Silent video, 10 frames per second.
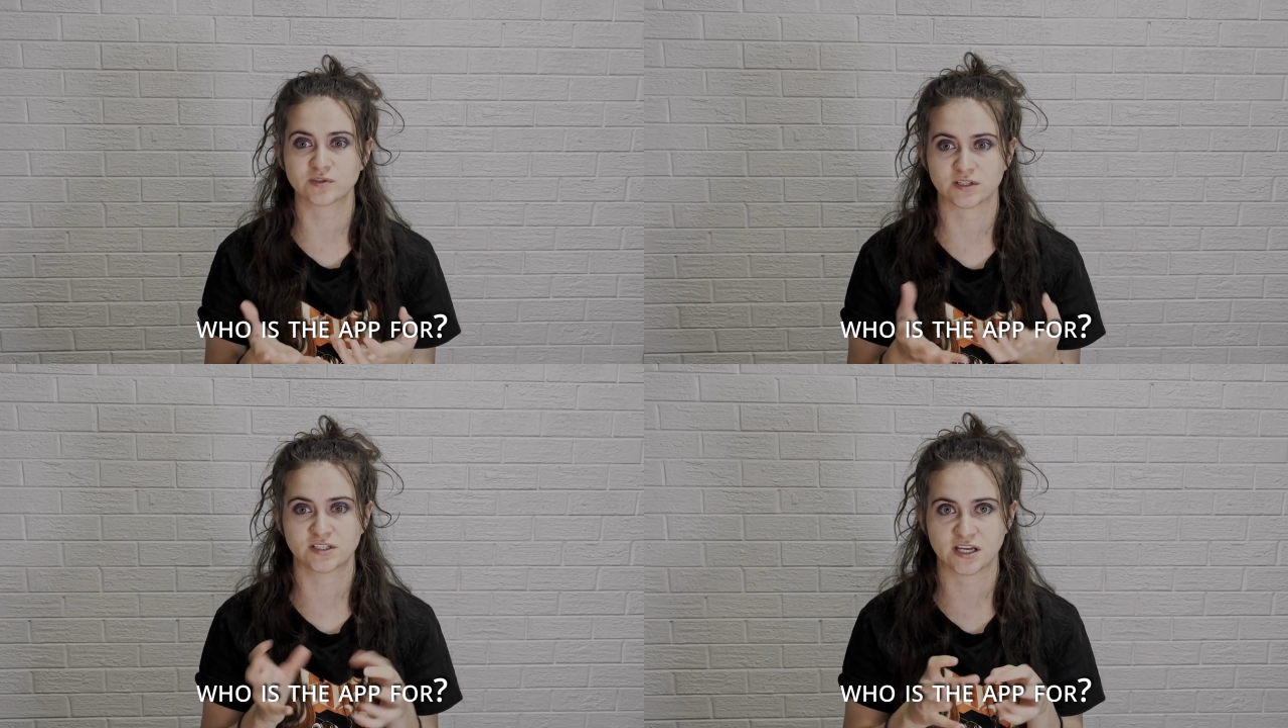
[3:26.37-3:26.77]

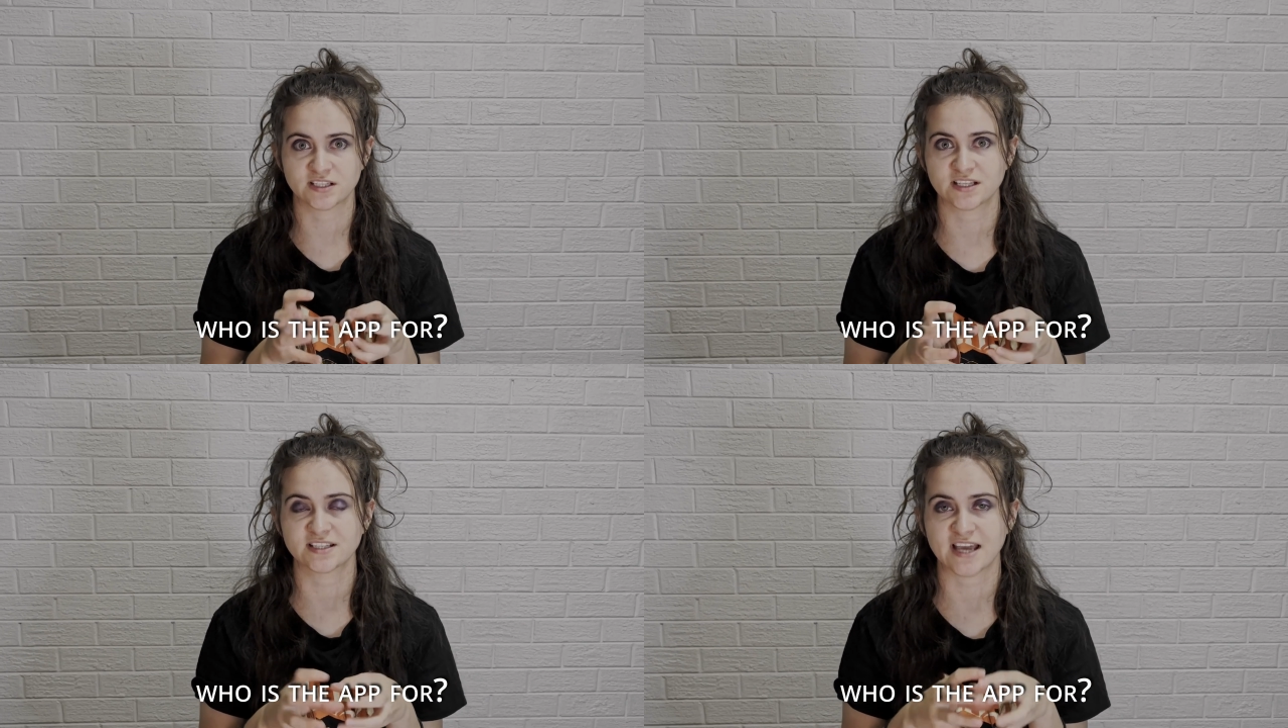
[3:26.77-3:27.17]

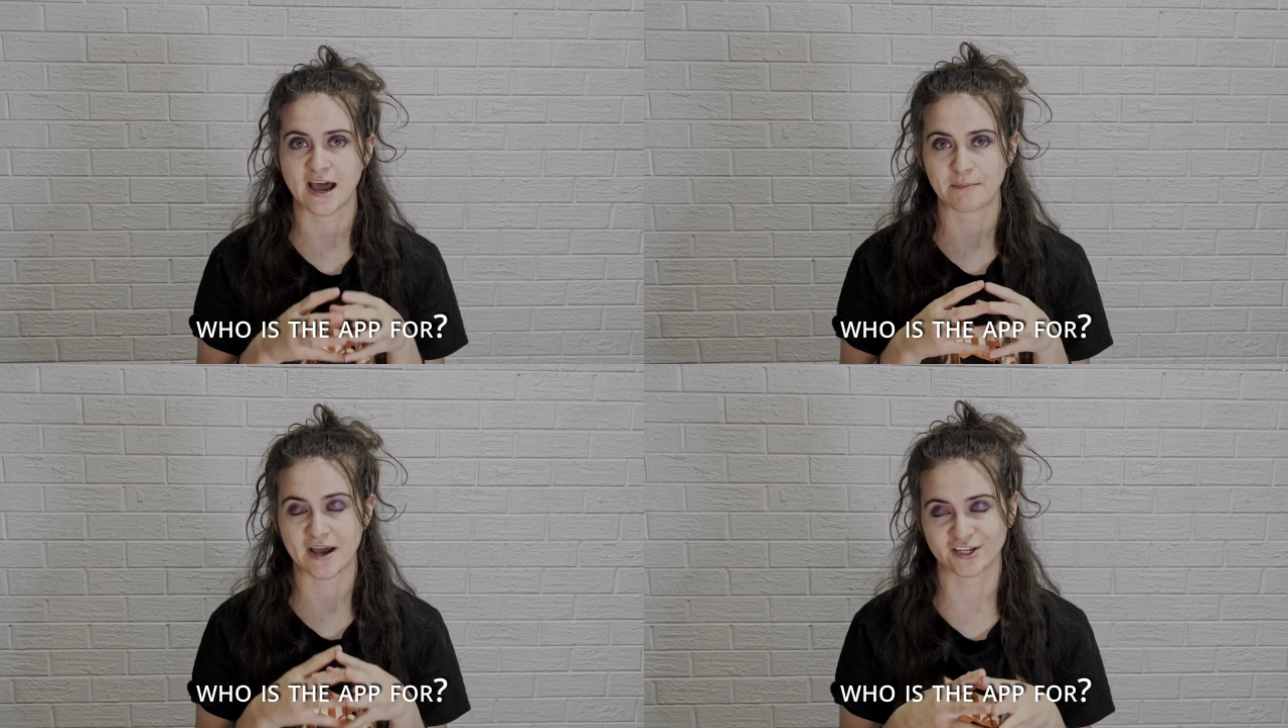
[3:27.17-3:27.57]
does this
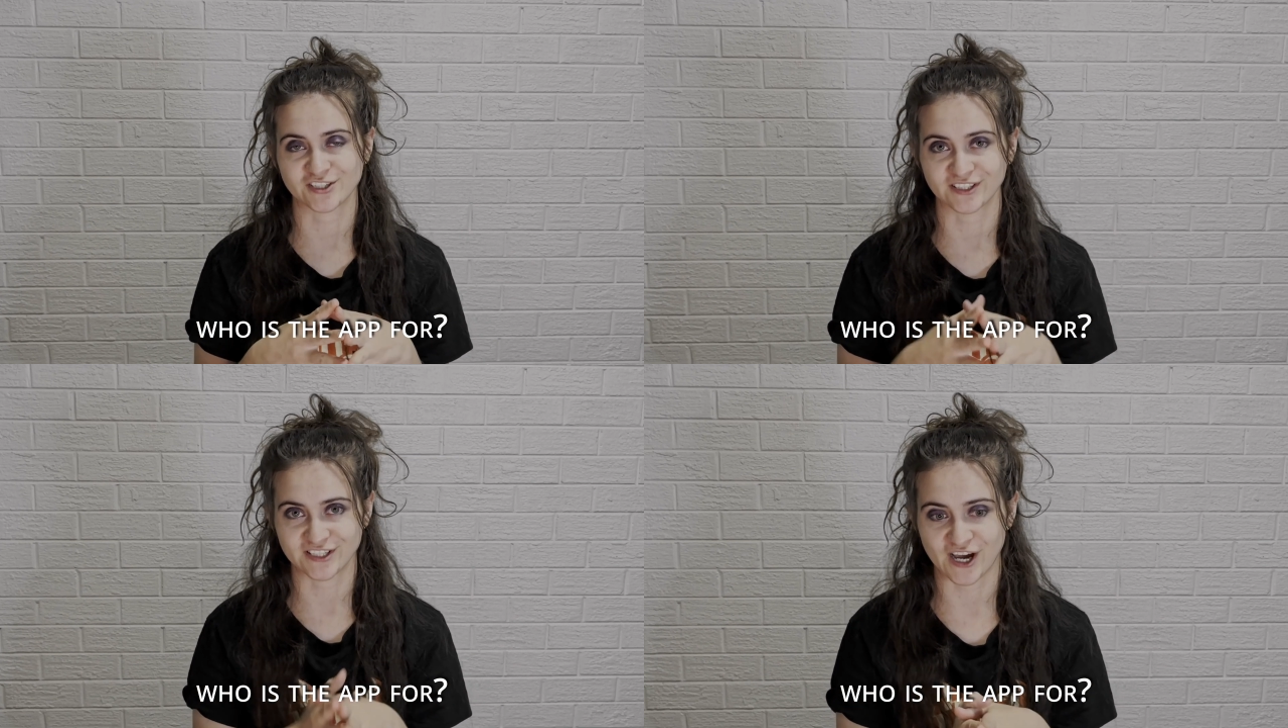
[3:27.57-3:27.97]
app
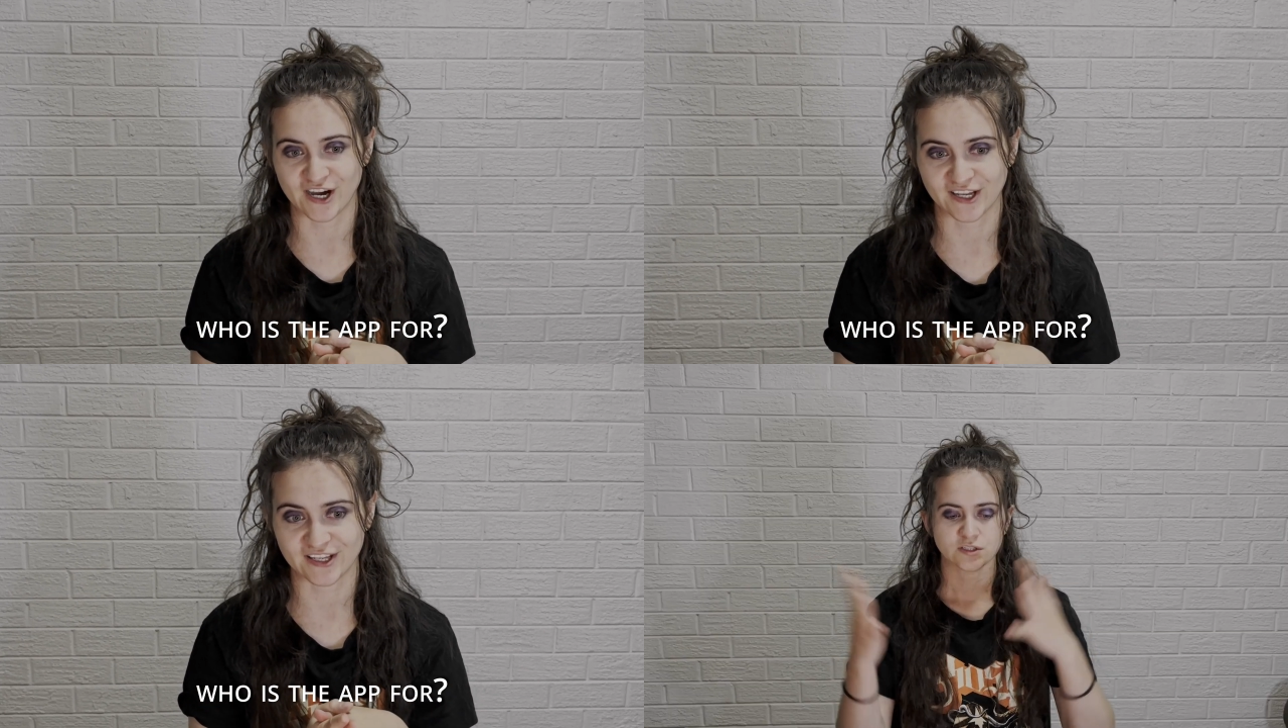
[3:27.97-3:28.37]
actually
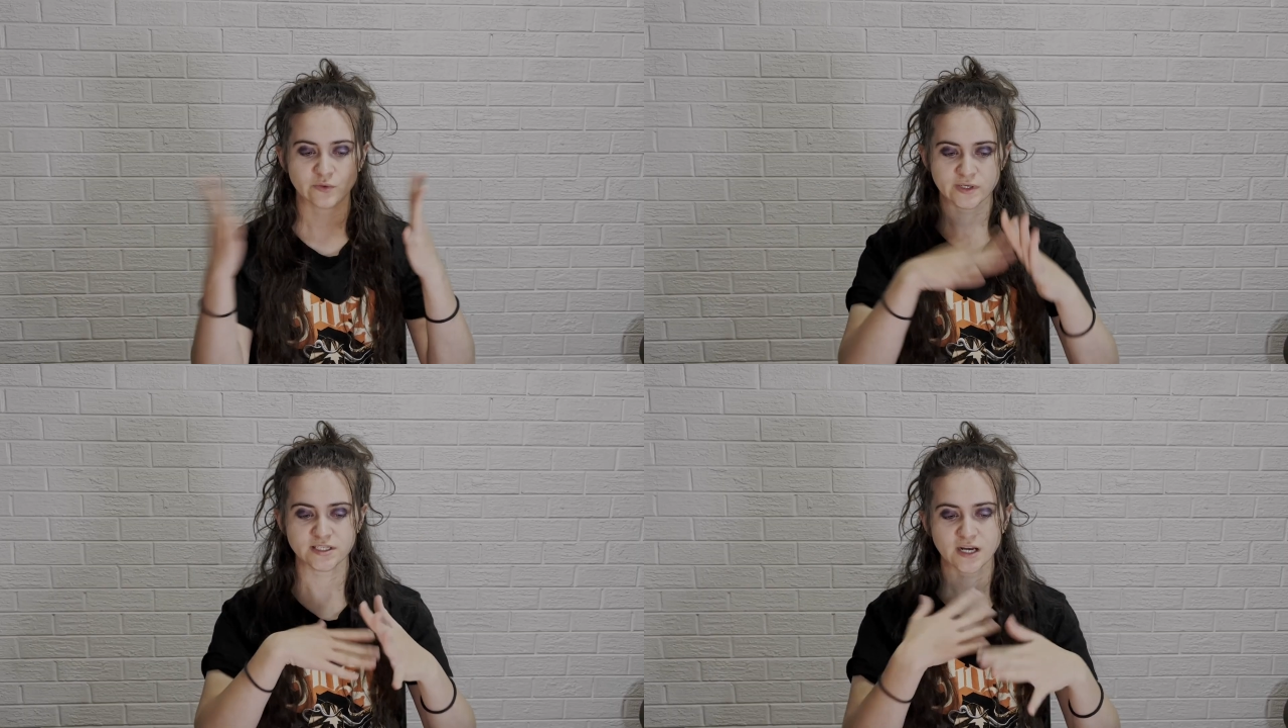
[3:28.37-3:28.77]
target?
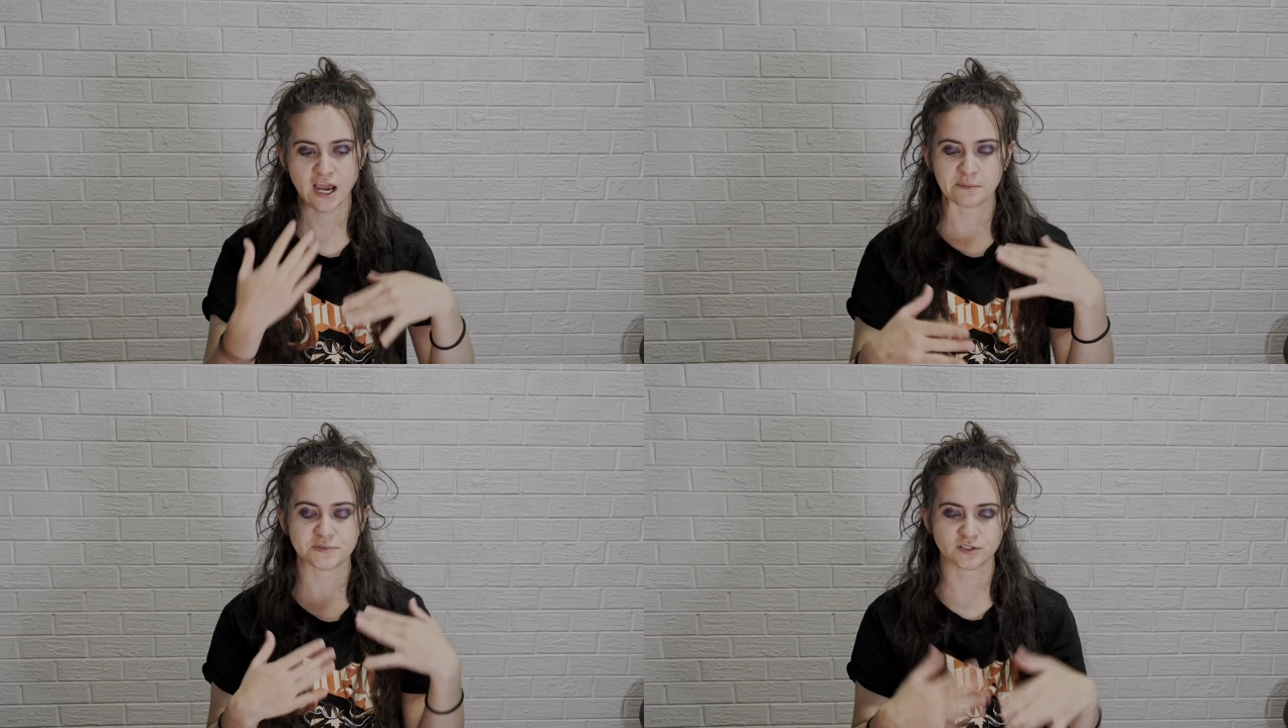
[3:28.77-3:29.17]
So as an
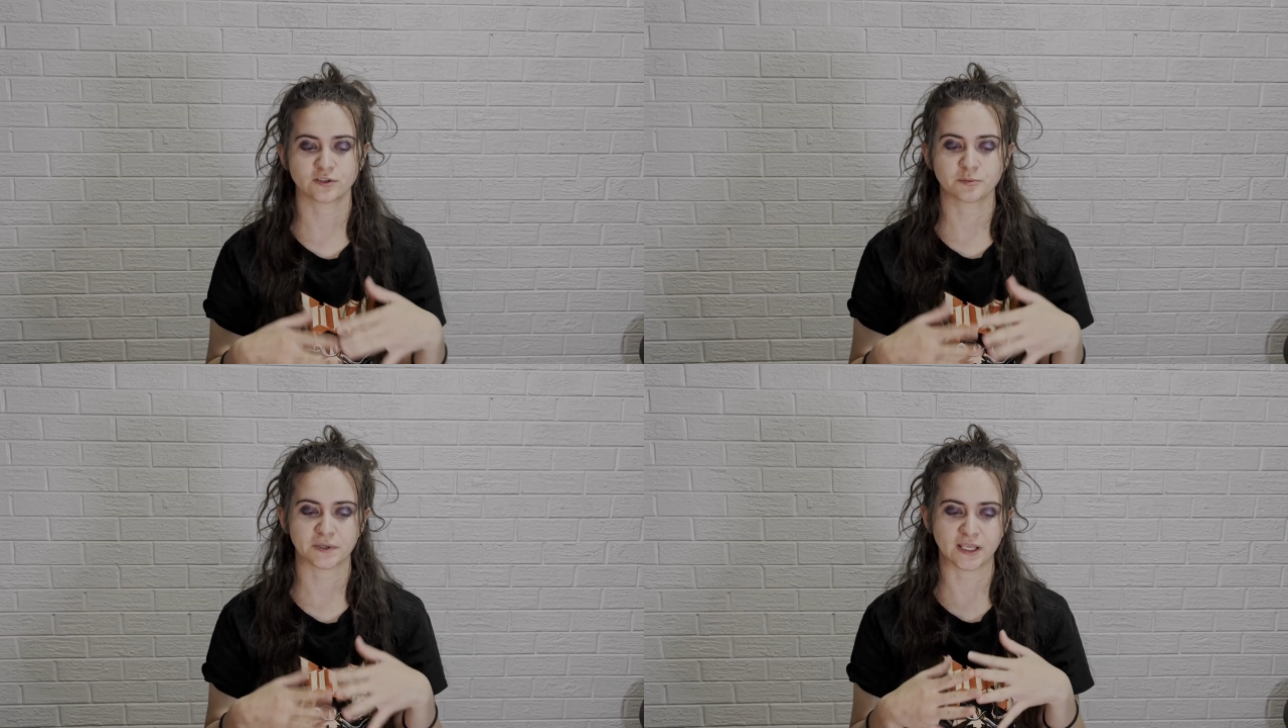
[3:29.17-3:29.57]

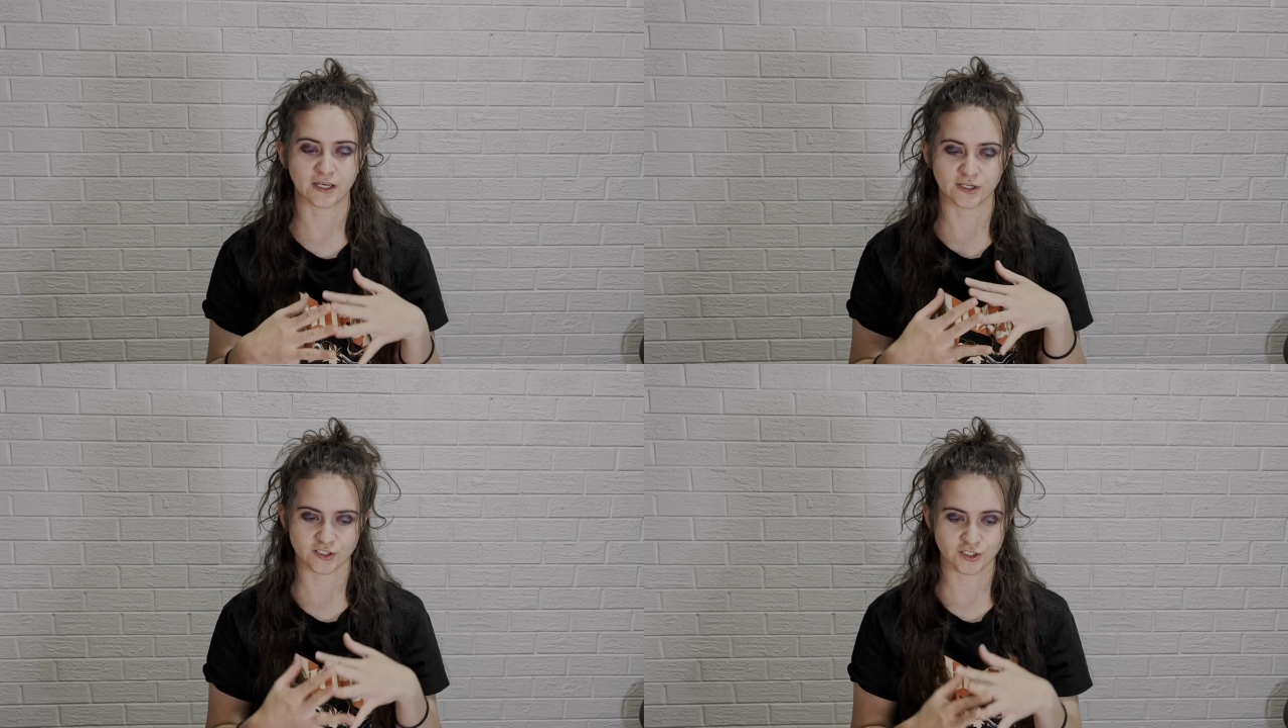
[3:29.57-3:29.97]
absolute
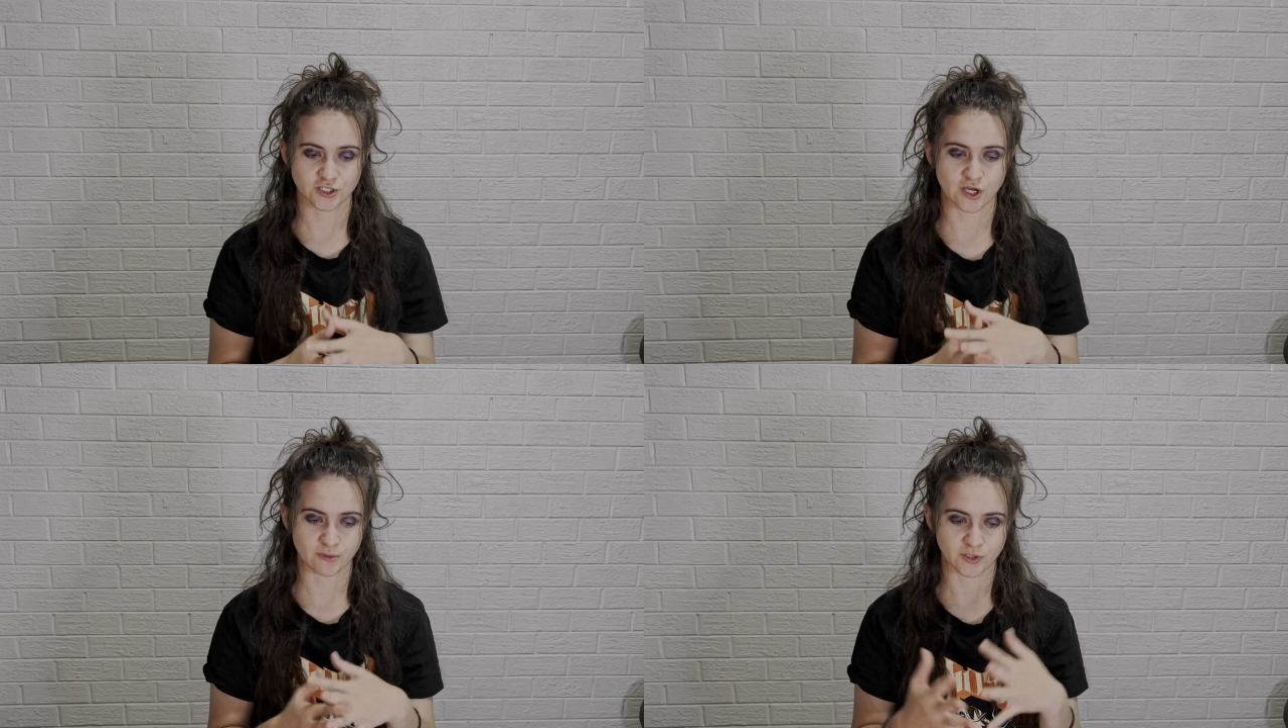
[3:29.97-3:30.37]
beginner to
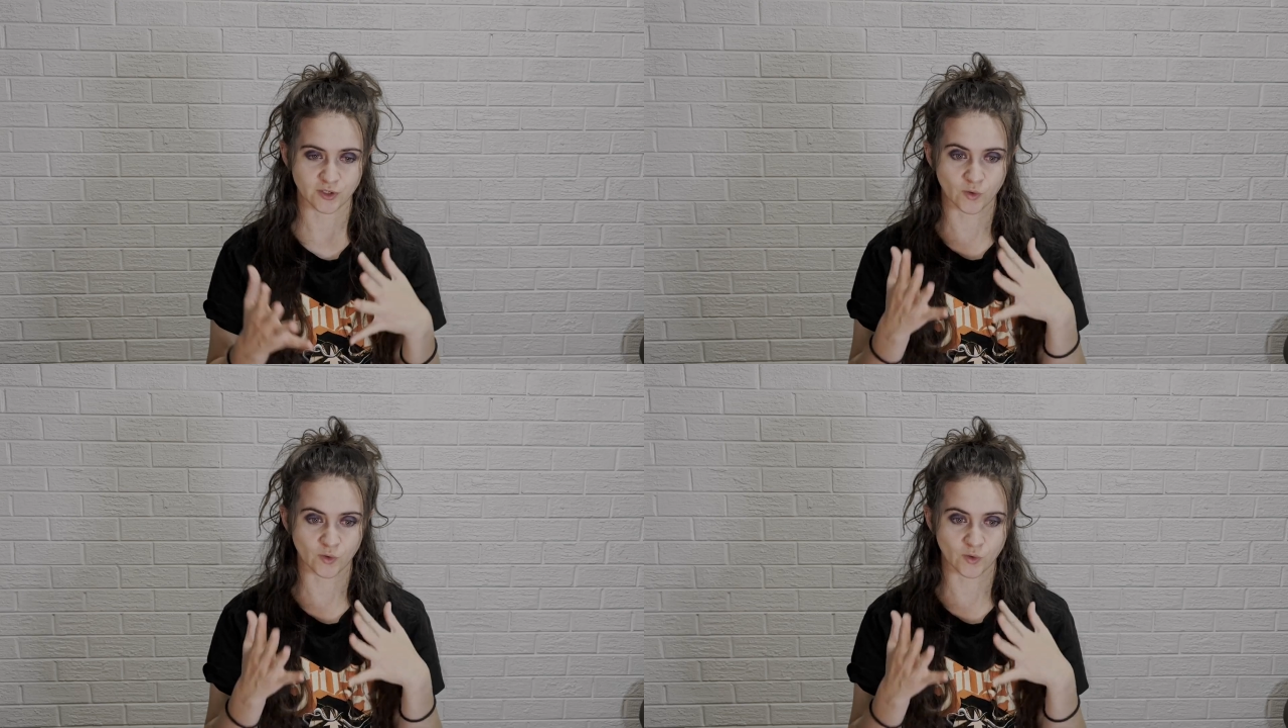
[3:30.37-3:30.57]
German,